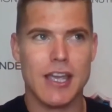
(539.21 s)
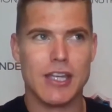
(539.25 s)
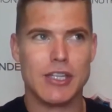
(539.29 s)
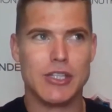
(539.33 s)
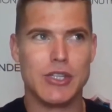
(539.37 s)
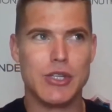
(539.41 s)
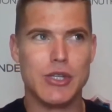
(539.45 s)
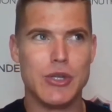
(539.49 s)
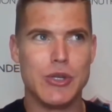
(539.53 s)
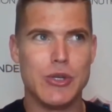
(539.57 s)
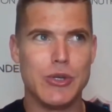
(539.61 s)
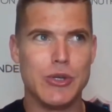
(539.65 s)

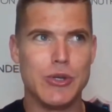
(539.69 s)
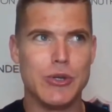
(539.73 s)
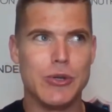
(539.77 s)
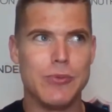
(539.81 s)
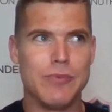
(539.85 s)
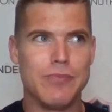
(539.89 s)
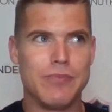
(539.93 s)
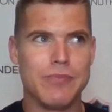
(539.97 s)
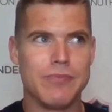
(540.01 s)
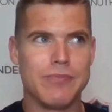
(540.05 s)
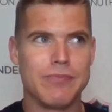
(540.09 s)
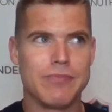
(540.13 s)

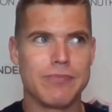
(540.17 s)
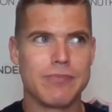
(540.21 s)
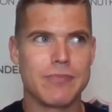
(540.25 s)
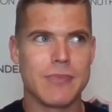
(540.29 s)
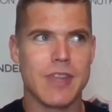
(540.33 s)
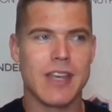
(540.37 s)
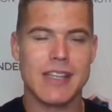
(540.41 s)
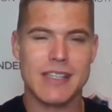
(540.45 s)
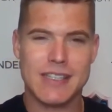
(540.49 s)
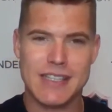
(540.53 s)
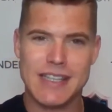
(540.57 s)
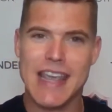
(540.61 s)
to
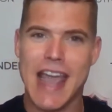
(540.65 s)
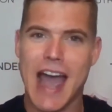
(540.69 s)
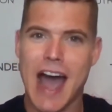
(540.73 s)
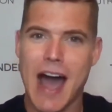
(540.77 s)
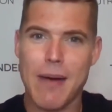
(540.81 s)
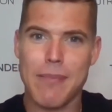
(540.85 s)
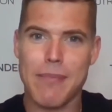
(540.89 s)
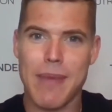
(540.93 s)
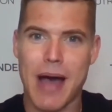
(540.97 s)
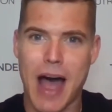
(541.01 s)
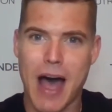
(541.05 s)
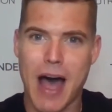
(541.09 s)
see
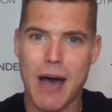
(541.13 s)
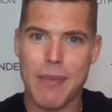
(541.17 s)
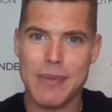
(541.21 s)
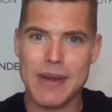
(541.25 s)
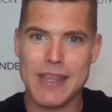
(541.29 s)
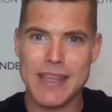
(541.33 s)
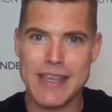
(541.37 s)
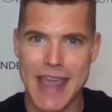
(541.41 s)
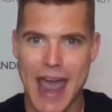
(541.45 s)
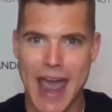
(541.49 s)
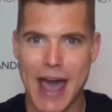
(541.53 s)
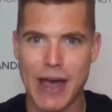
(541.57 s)
how
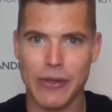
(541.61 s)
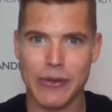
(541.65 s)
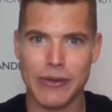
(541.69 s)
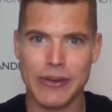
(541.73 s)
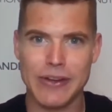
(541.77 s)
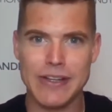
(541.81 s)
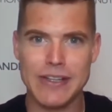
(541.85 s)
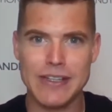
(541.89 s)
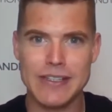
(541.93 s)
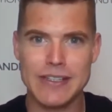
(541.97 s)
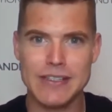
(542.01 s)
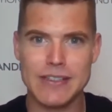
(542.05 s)
many
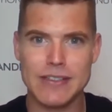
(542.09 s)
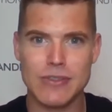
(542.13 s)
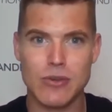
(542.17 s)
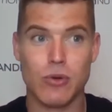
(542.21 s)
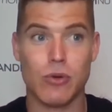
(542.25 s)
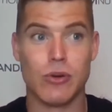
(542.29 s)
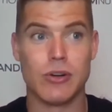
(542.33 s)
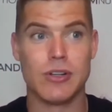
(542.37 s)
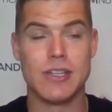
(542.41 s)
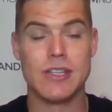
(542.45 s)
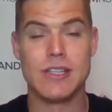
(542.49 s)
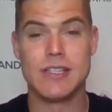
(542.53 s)
calories
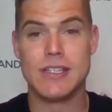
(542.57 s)
or to